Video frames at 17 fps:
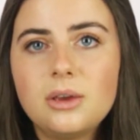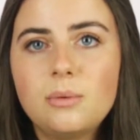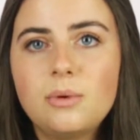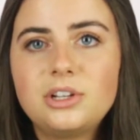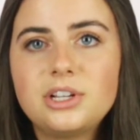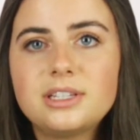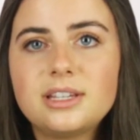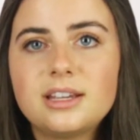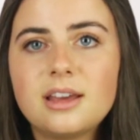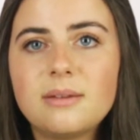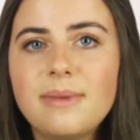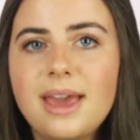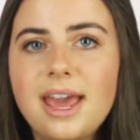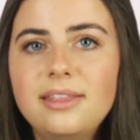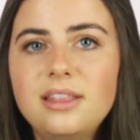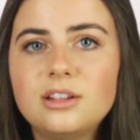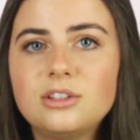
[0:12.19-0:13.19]
which is a
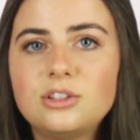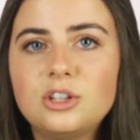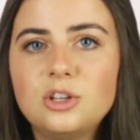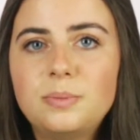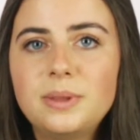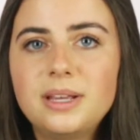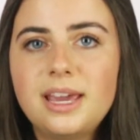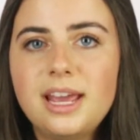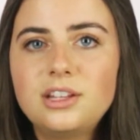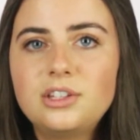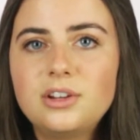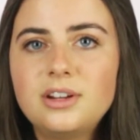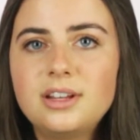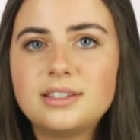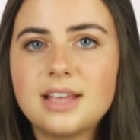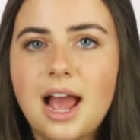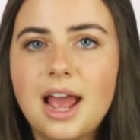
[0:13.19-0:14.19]
command that duplicates
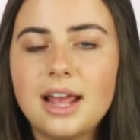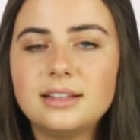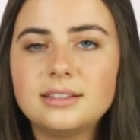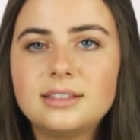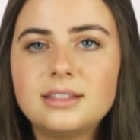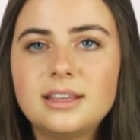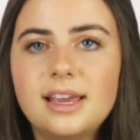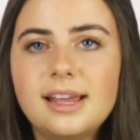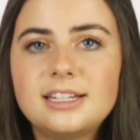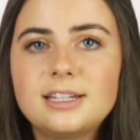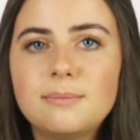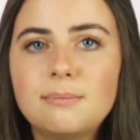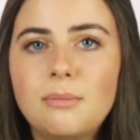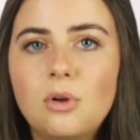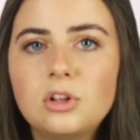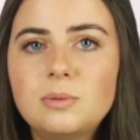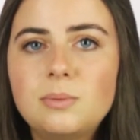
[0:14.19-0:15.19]
your designs into
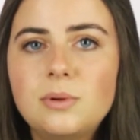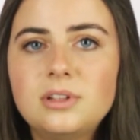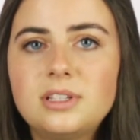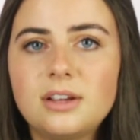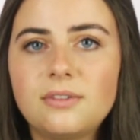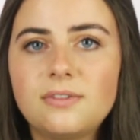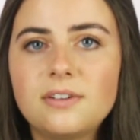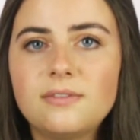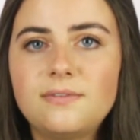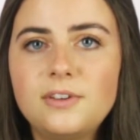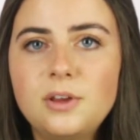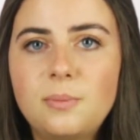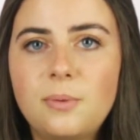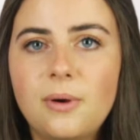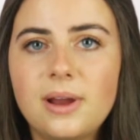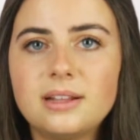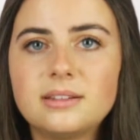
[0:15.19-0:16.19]
multiple different
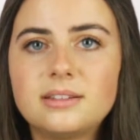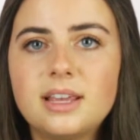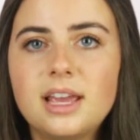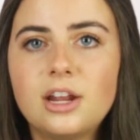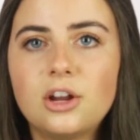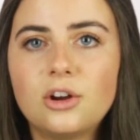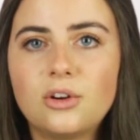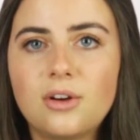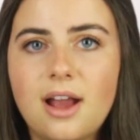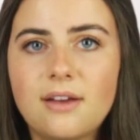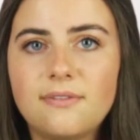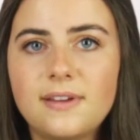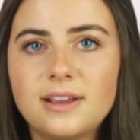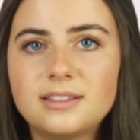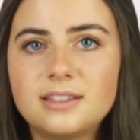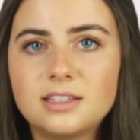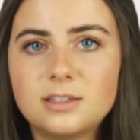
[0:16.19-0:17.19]
viewpoints in your
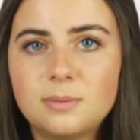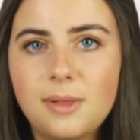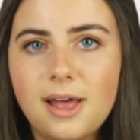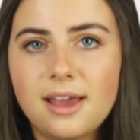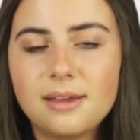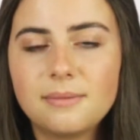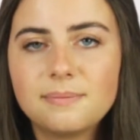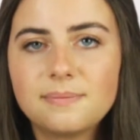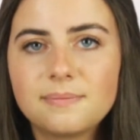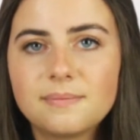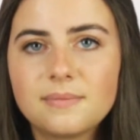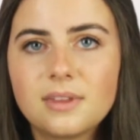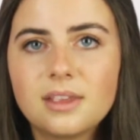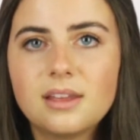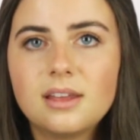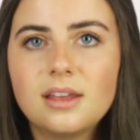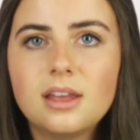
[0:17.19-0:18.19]
graphics display.
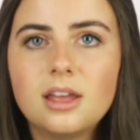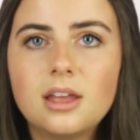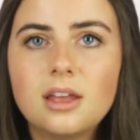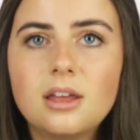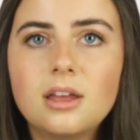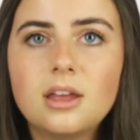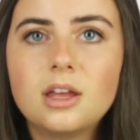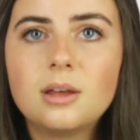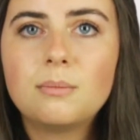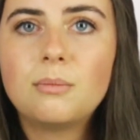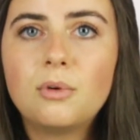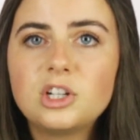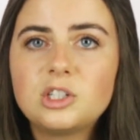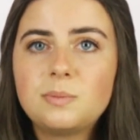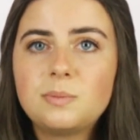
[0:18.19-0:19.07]
More